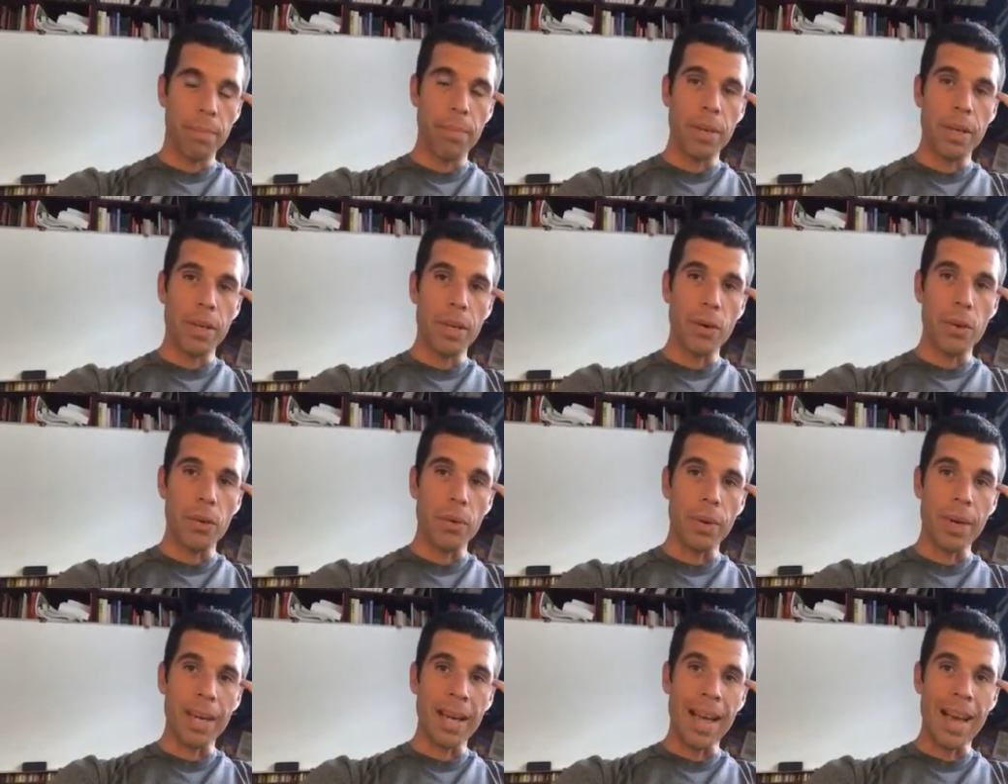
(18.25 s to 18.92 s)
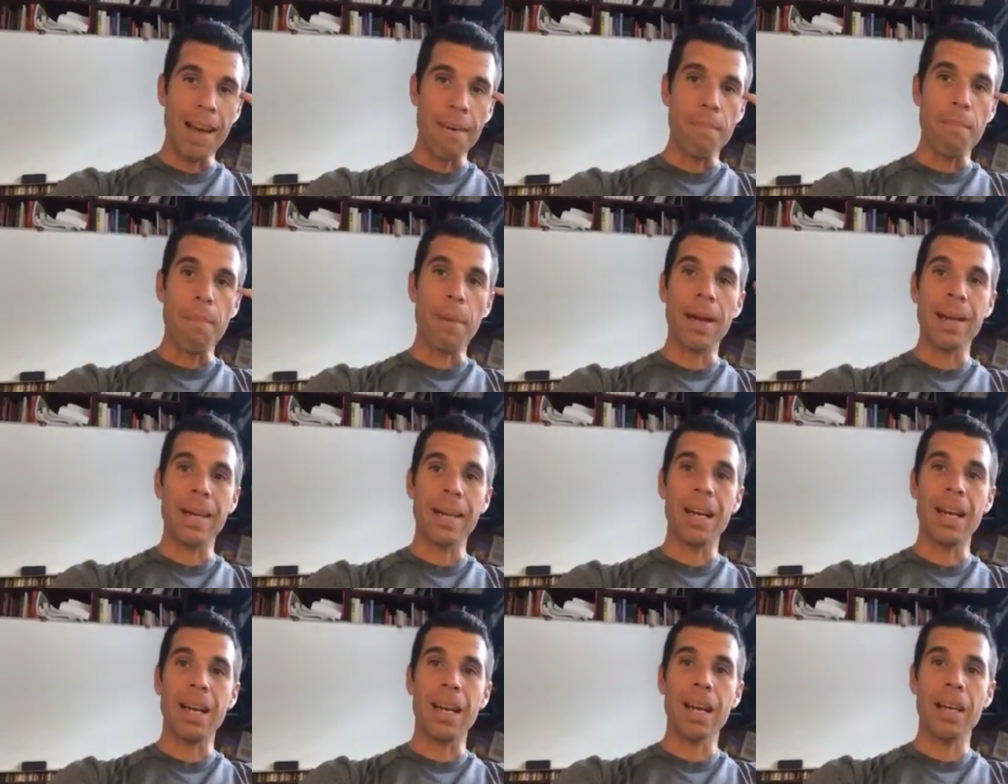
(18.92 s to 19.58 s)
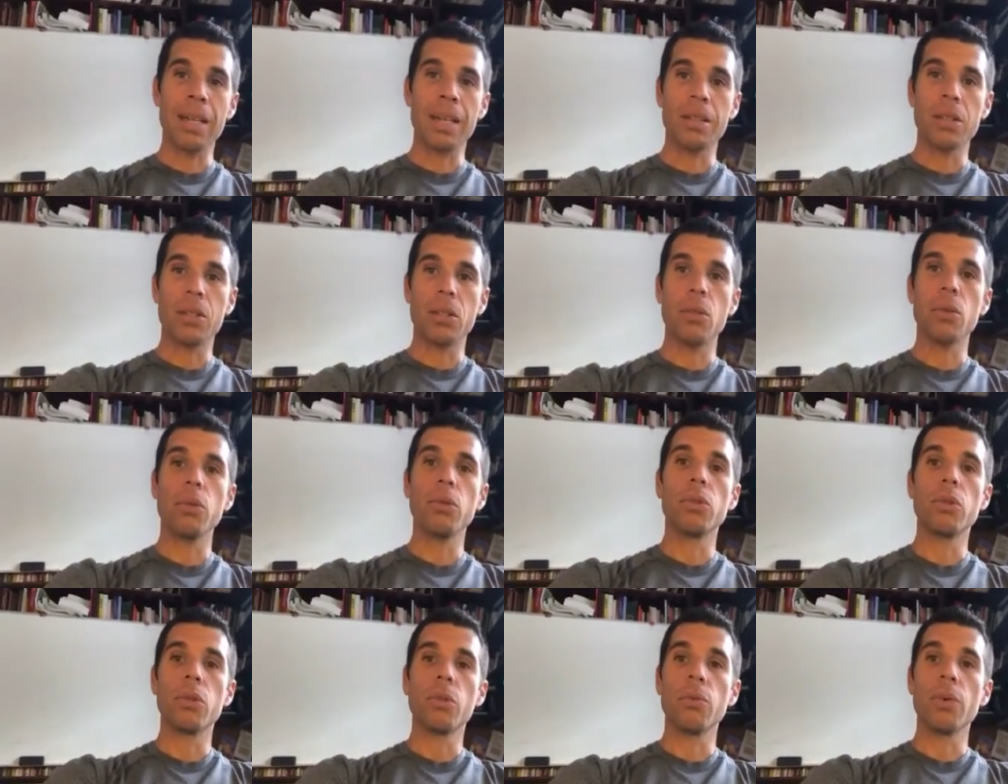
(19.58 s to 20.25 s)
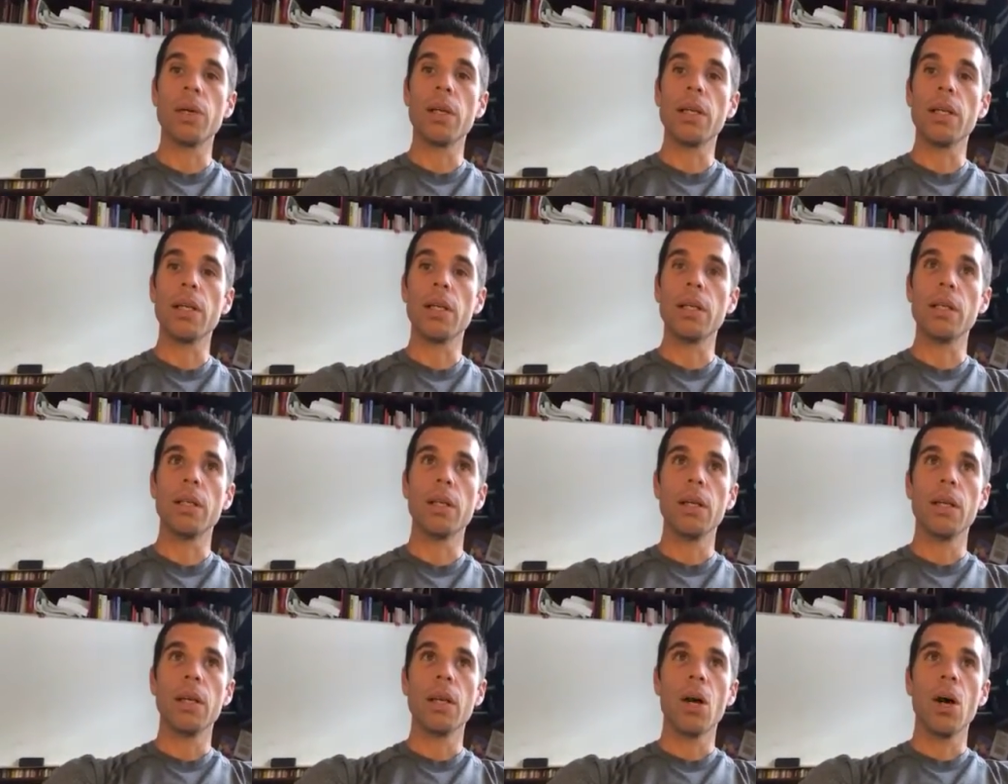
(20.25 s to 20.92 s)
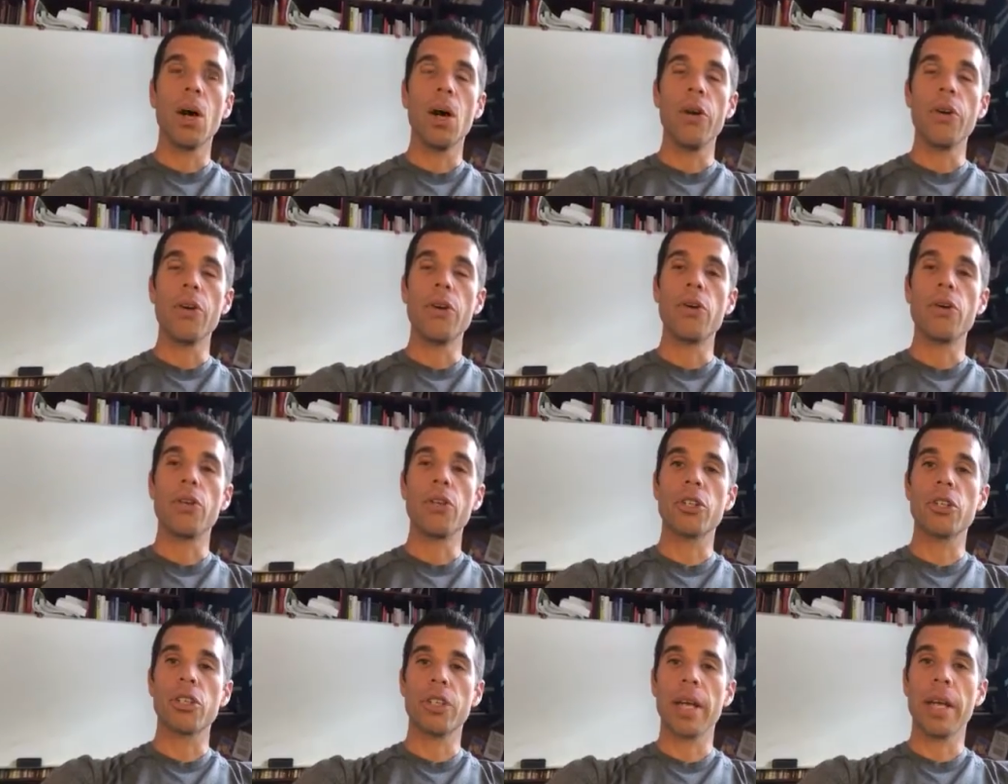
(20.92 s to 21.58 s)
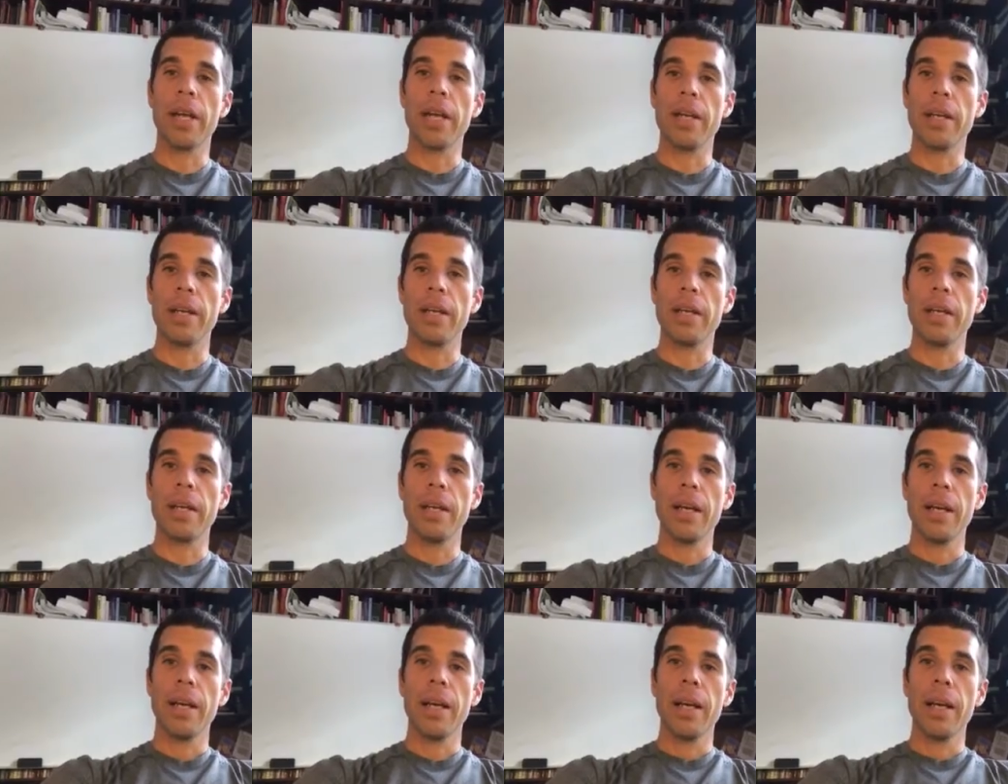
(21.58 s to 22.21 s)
you know, get my clients to, to really understand.